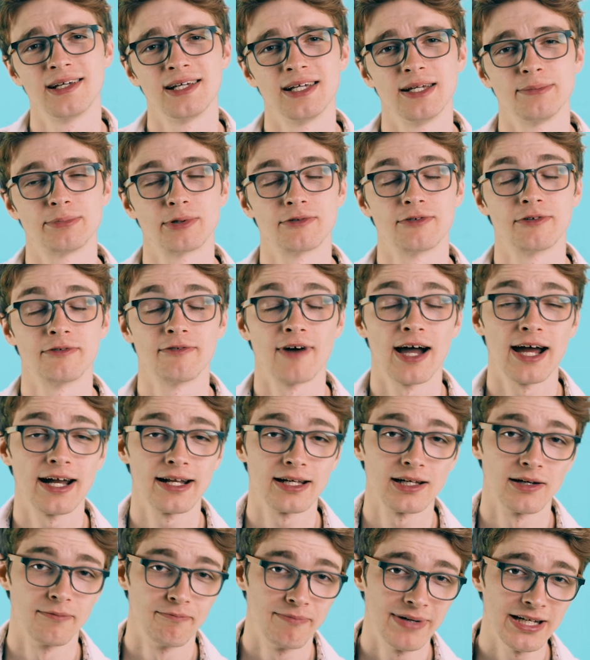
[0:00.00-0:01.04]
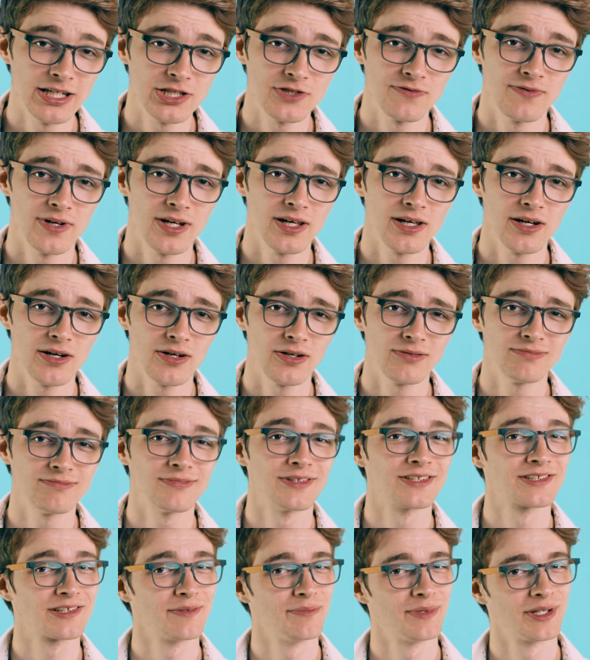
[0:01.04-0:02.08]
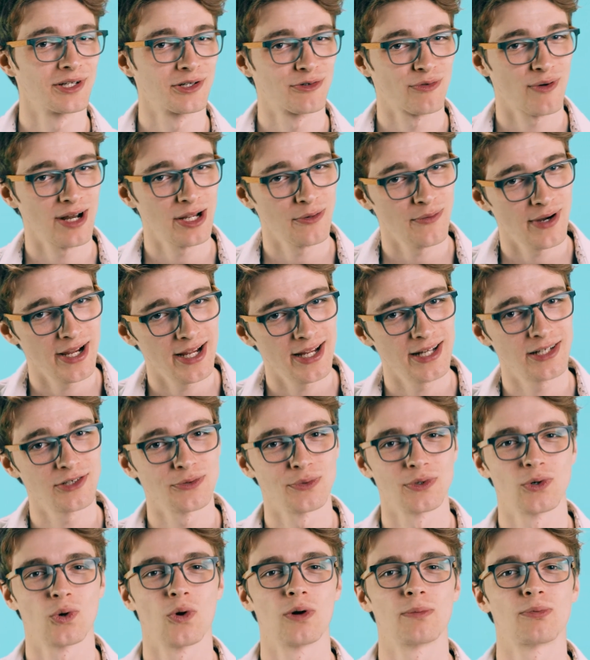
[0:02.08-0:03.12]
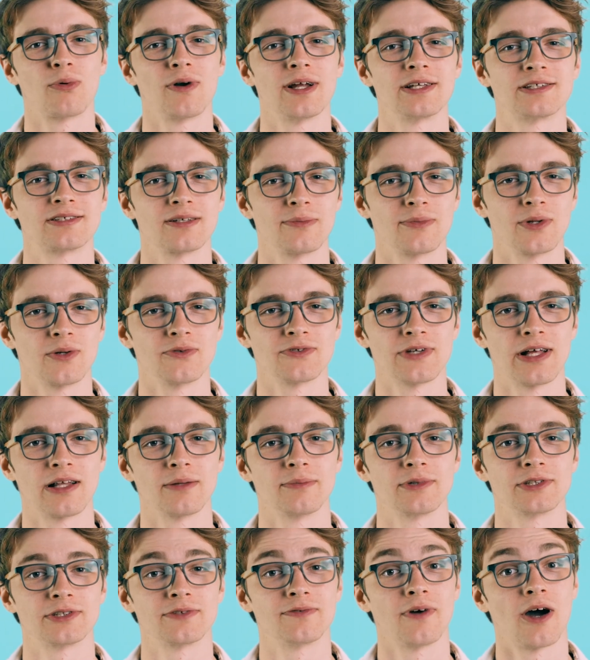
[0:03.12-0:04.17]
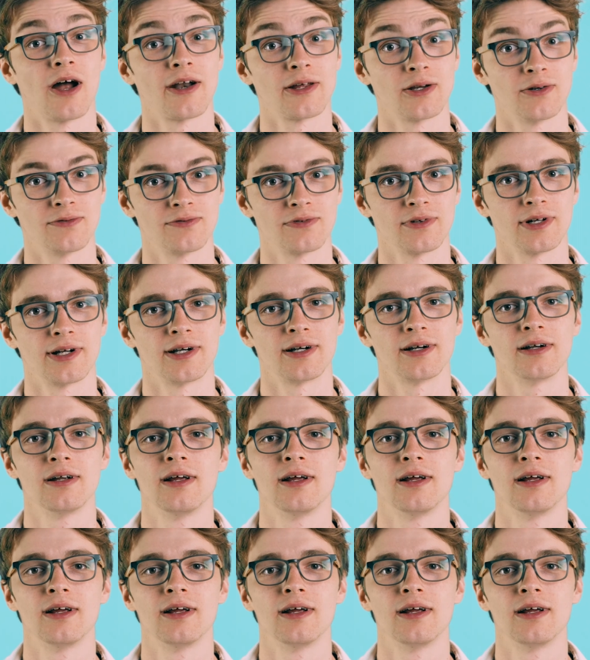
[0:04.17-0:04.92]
If you're providing a pitch video, this can be a great way to incorporate some of those elements of audio flair.